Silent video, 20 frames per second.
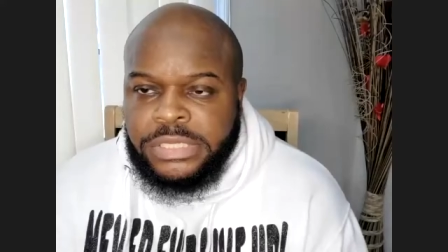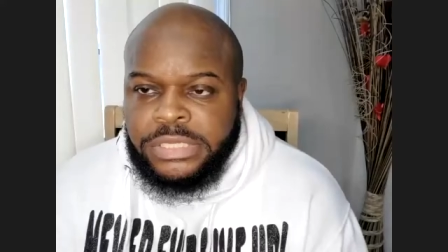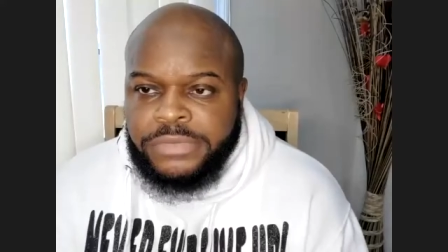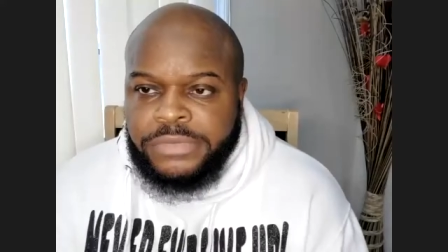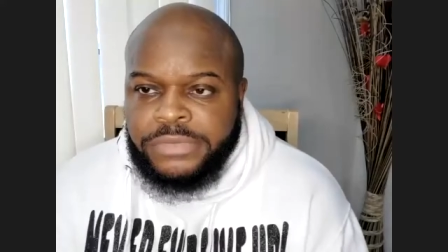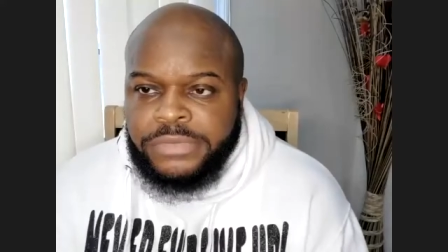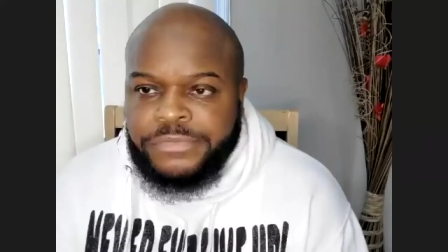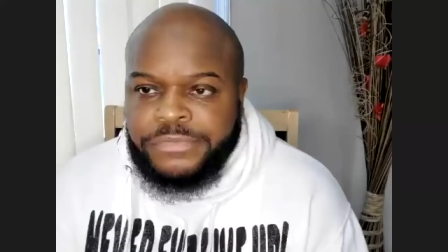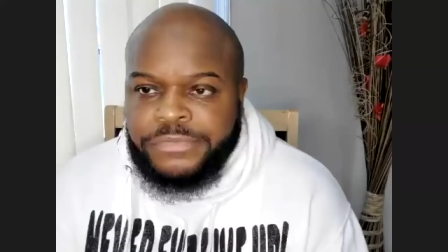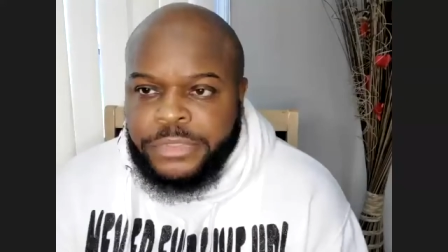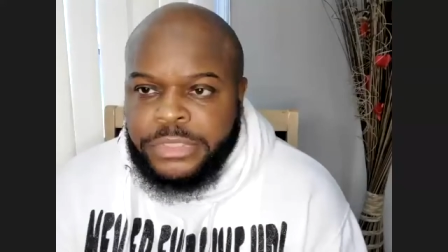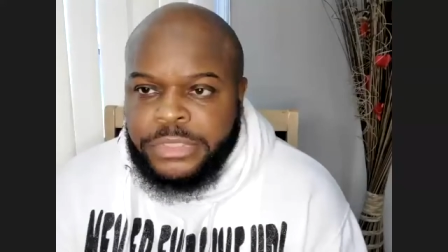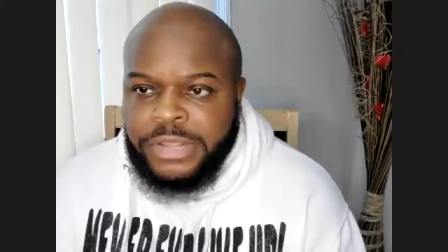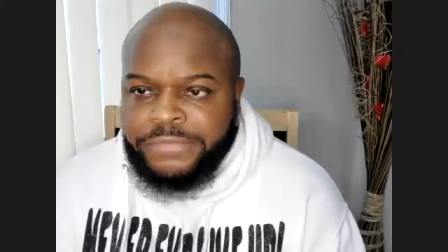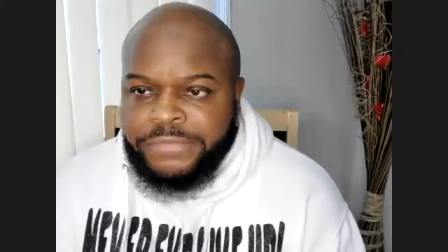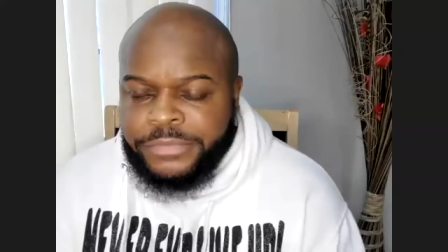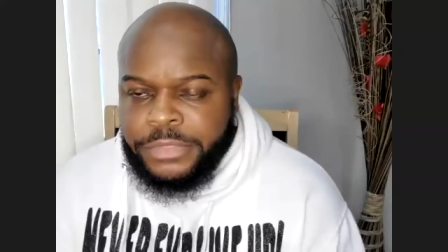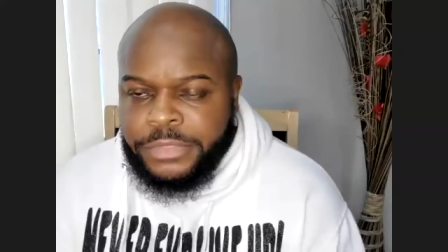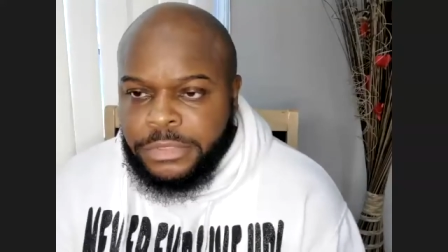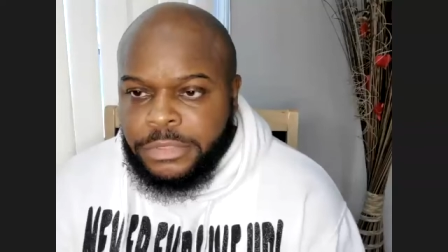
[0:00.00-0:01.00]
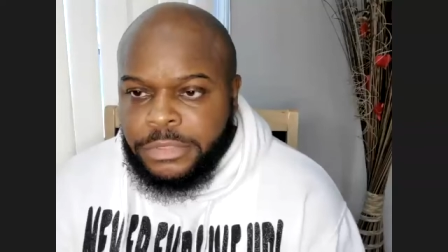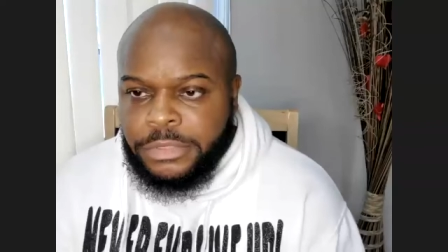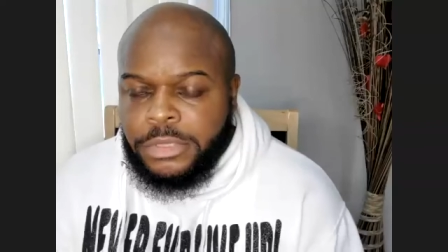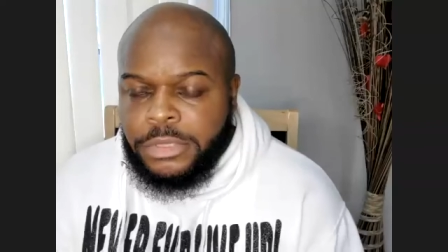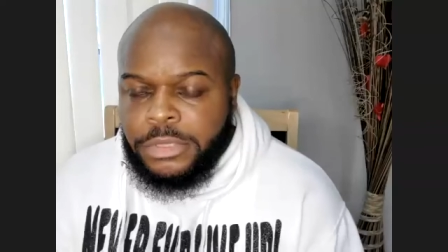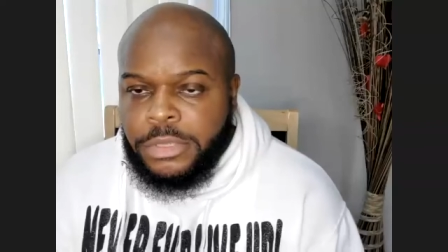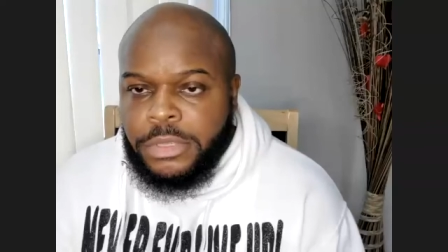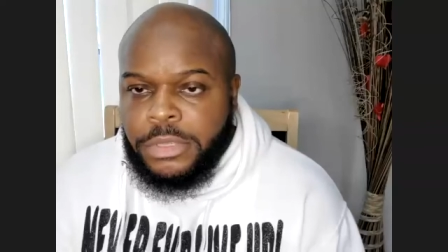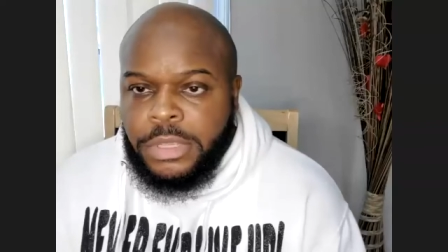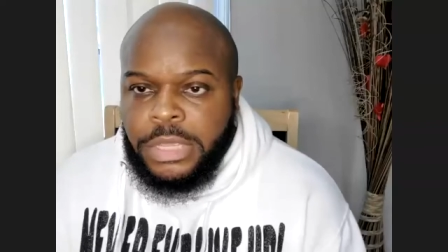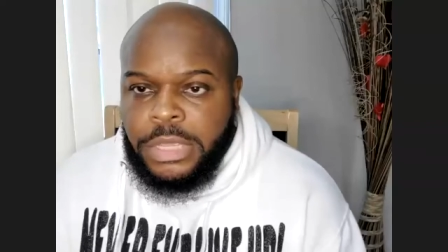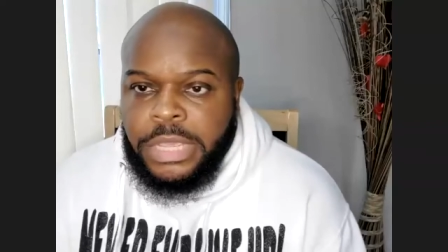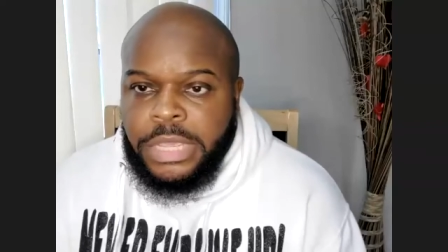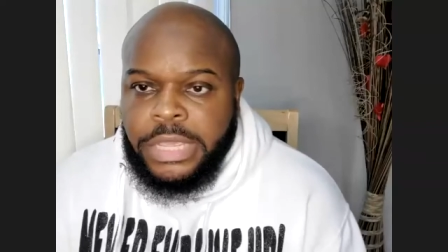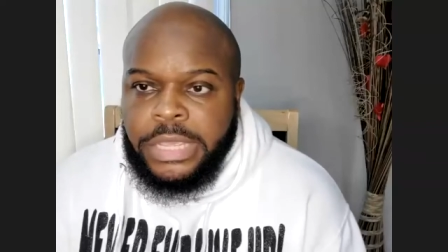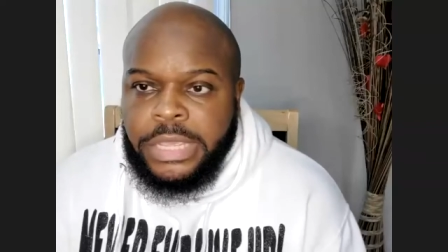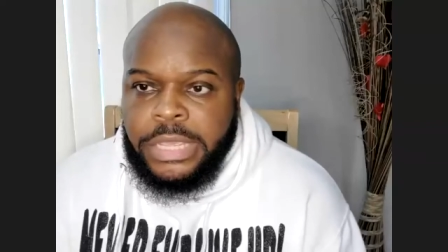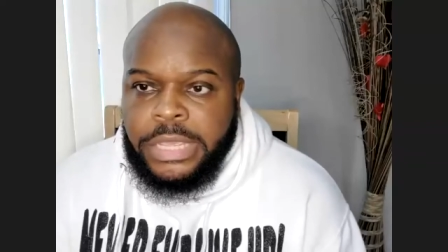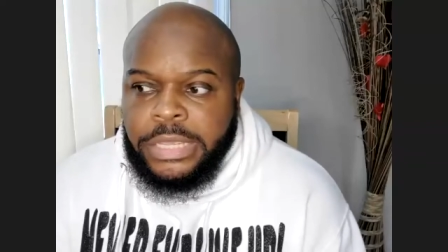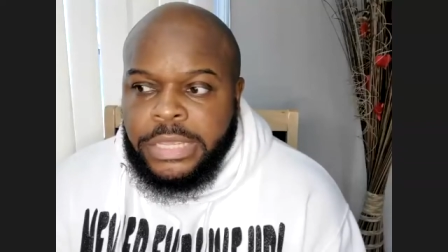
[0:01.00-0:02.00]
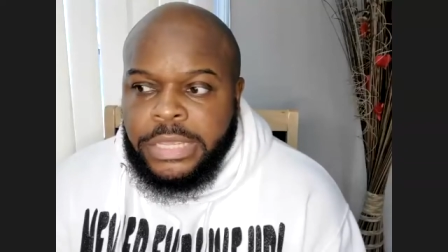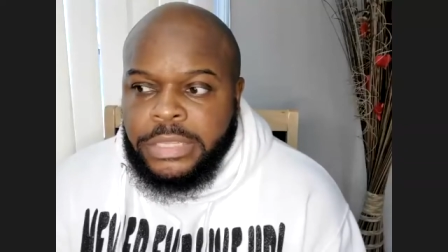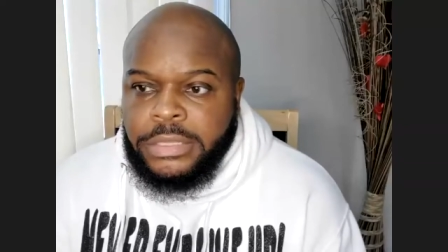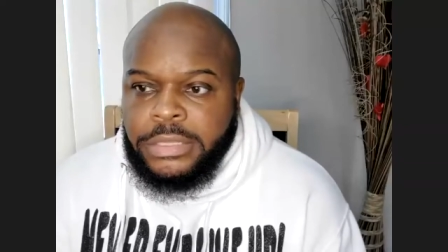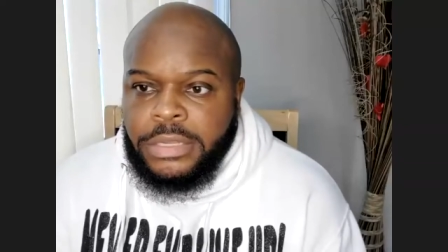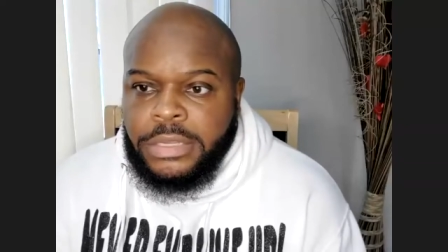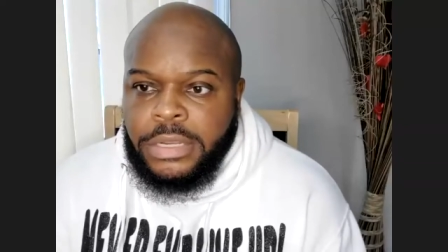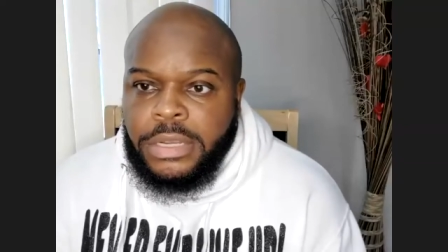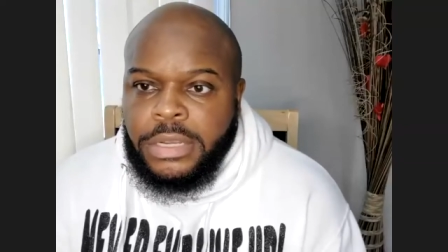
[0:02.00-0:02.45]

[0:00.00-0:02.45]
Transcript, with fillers: of philadelphia and